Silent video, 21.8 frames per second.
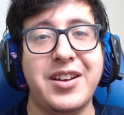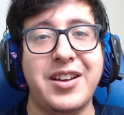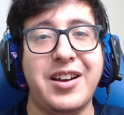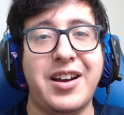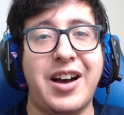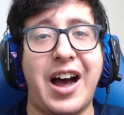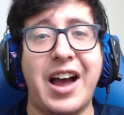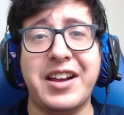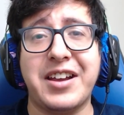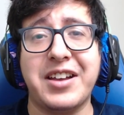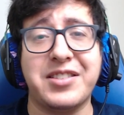
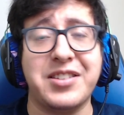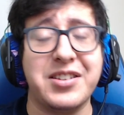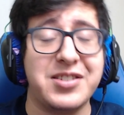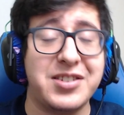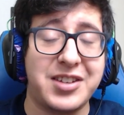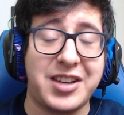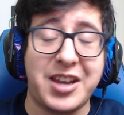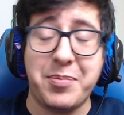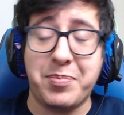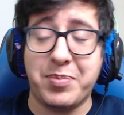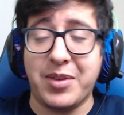I get to
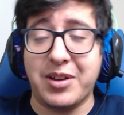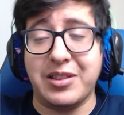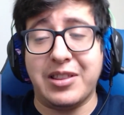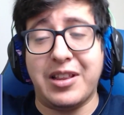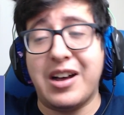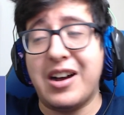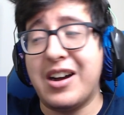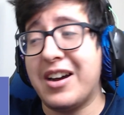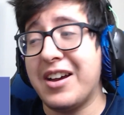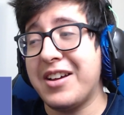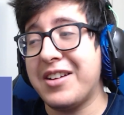skip the
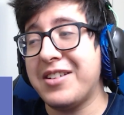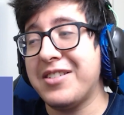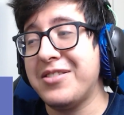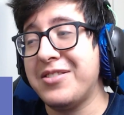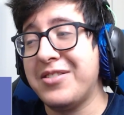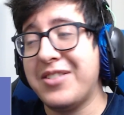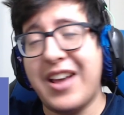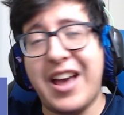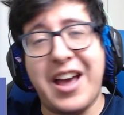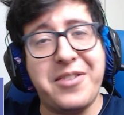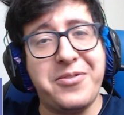line
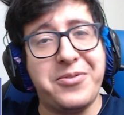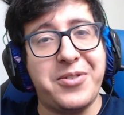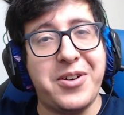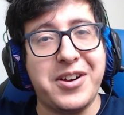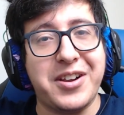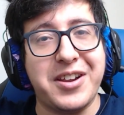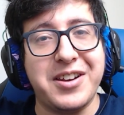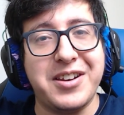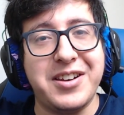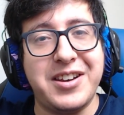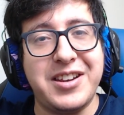at
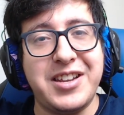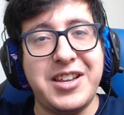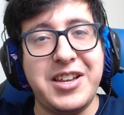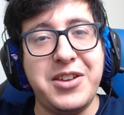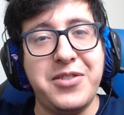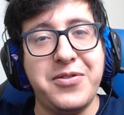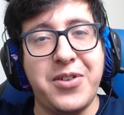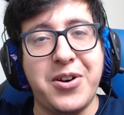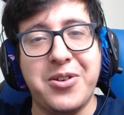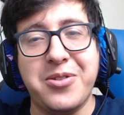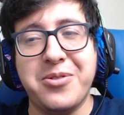fucking
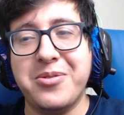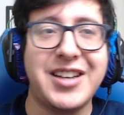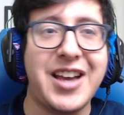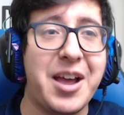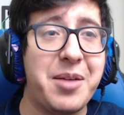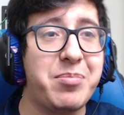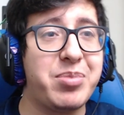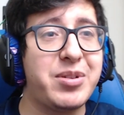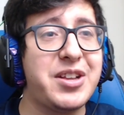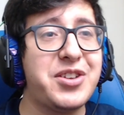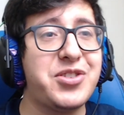EVO
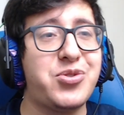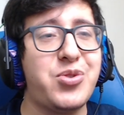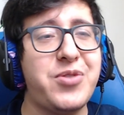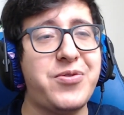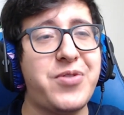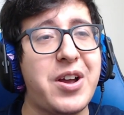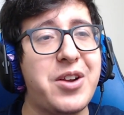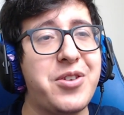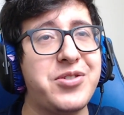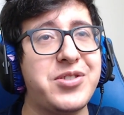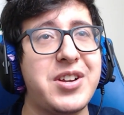and play Street
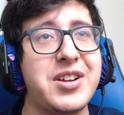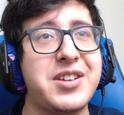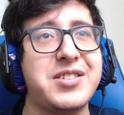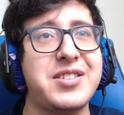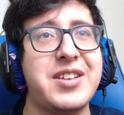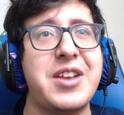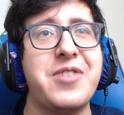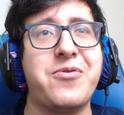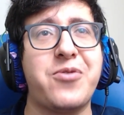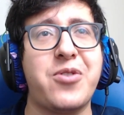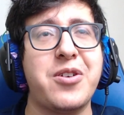Fighter 6
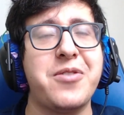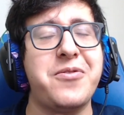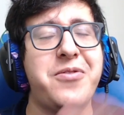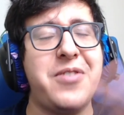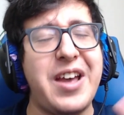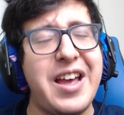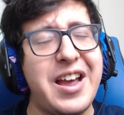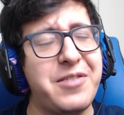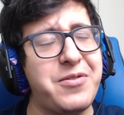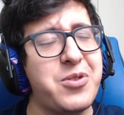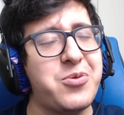in front of
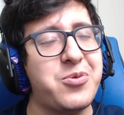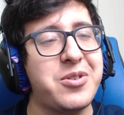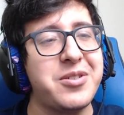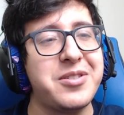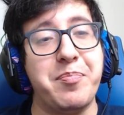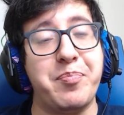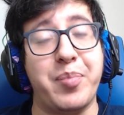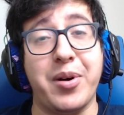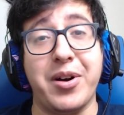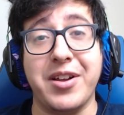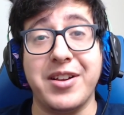everyone,
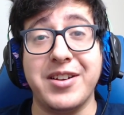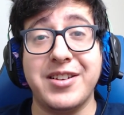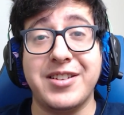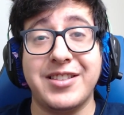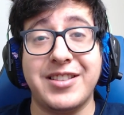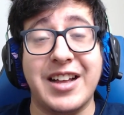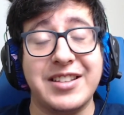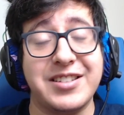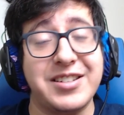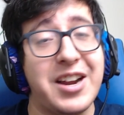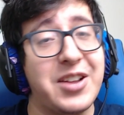but
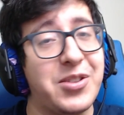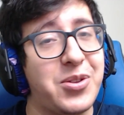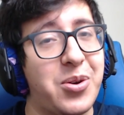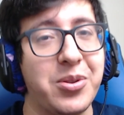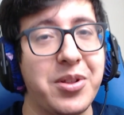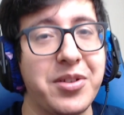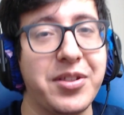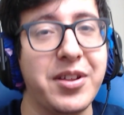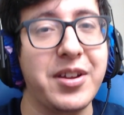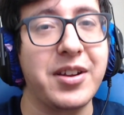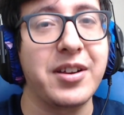that's not the
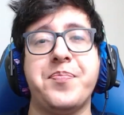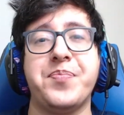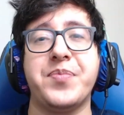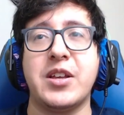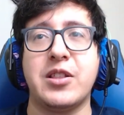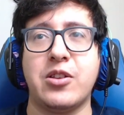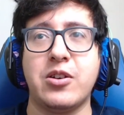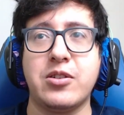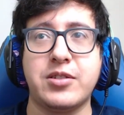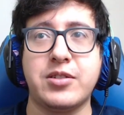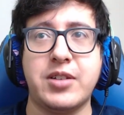only thing.
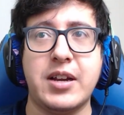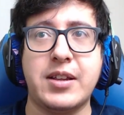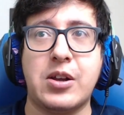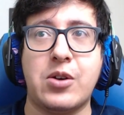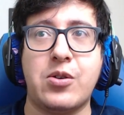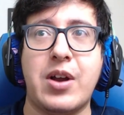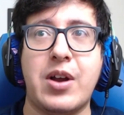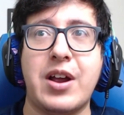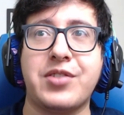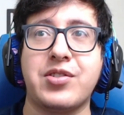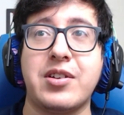It looks like there
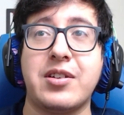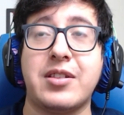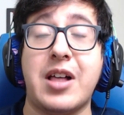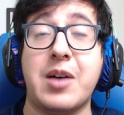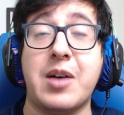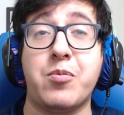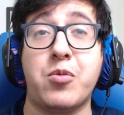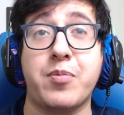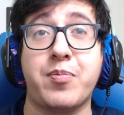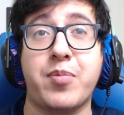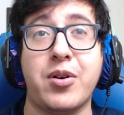are actually a
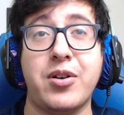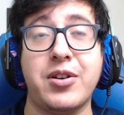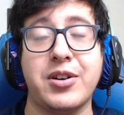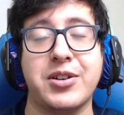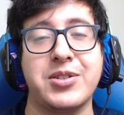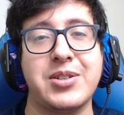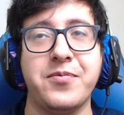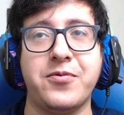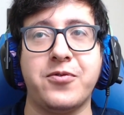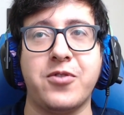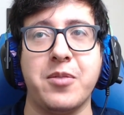lot more
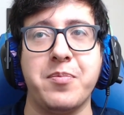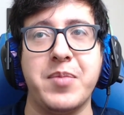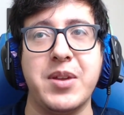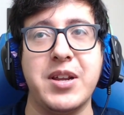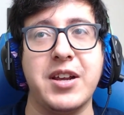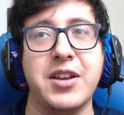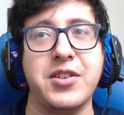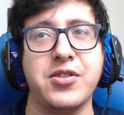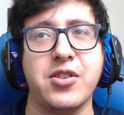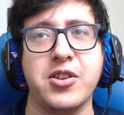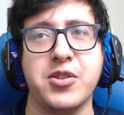perks from
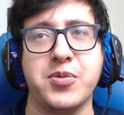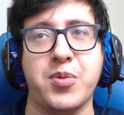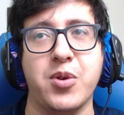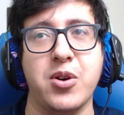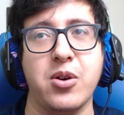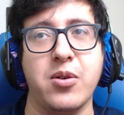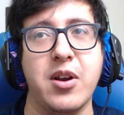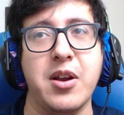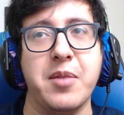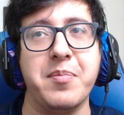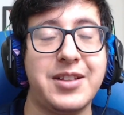being into this
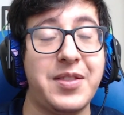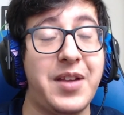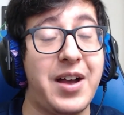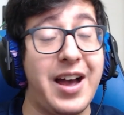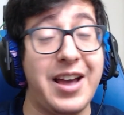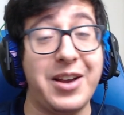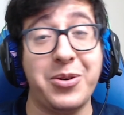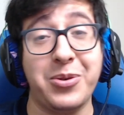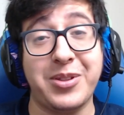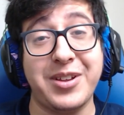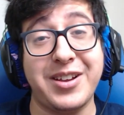program.
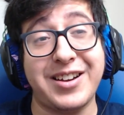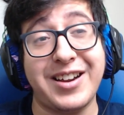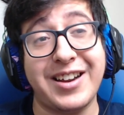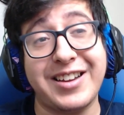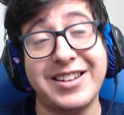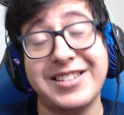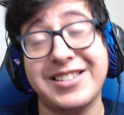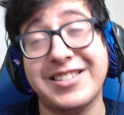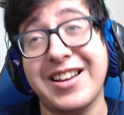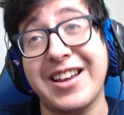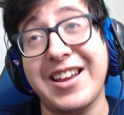I don't think I
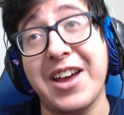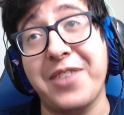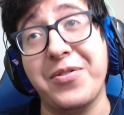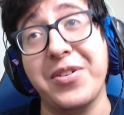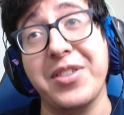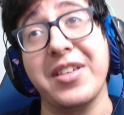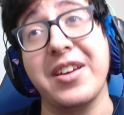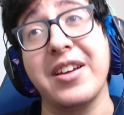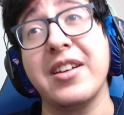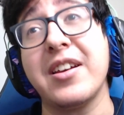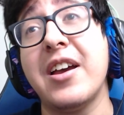can say
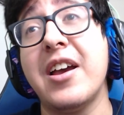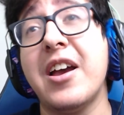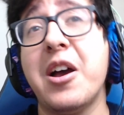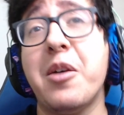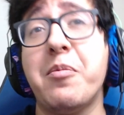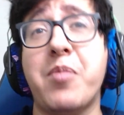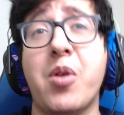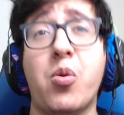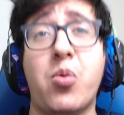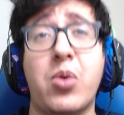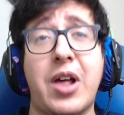everything,
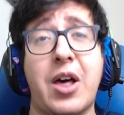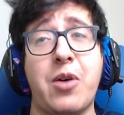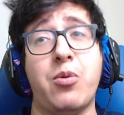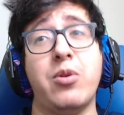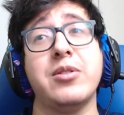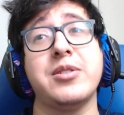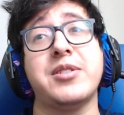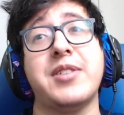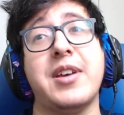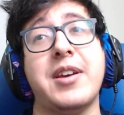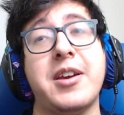but what I
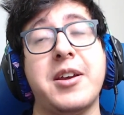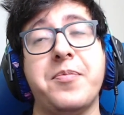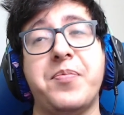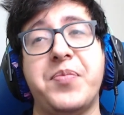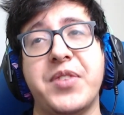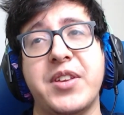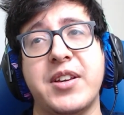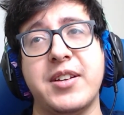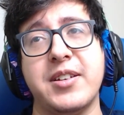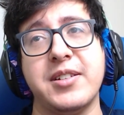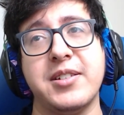will say
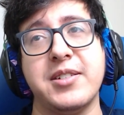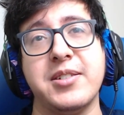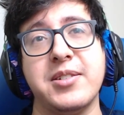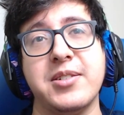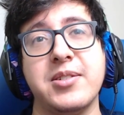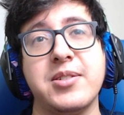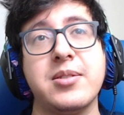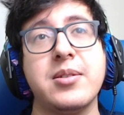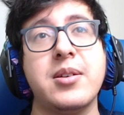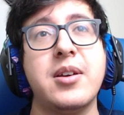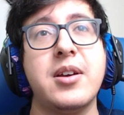
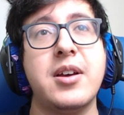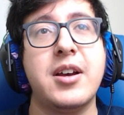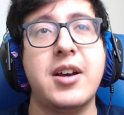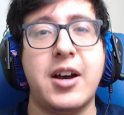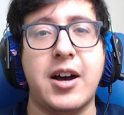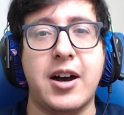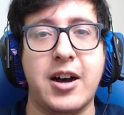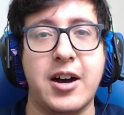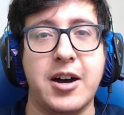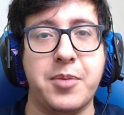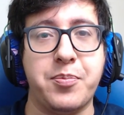is
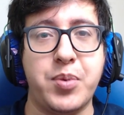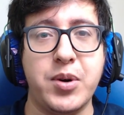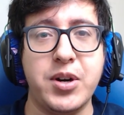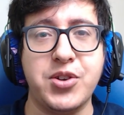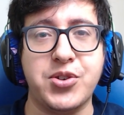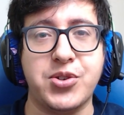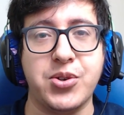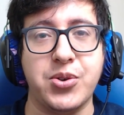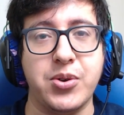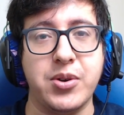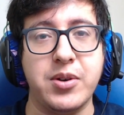pretty
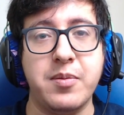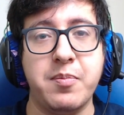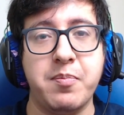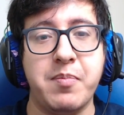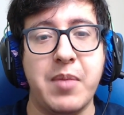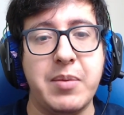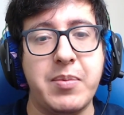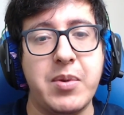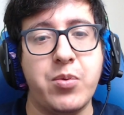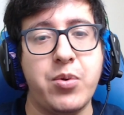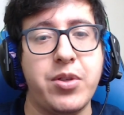soon,
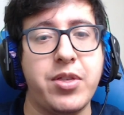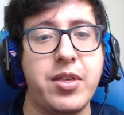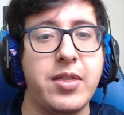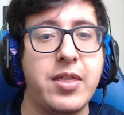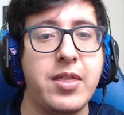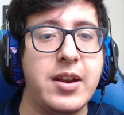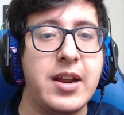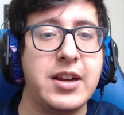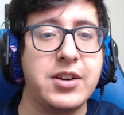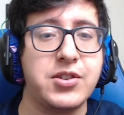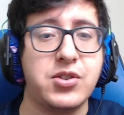maybe within
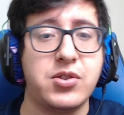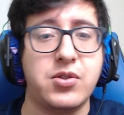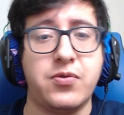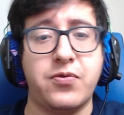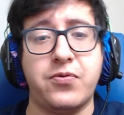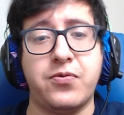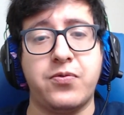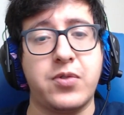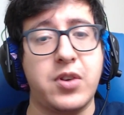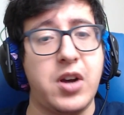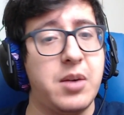the next
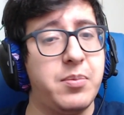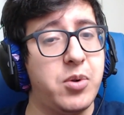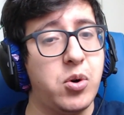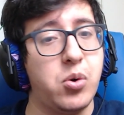couple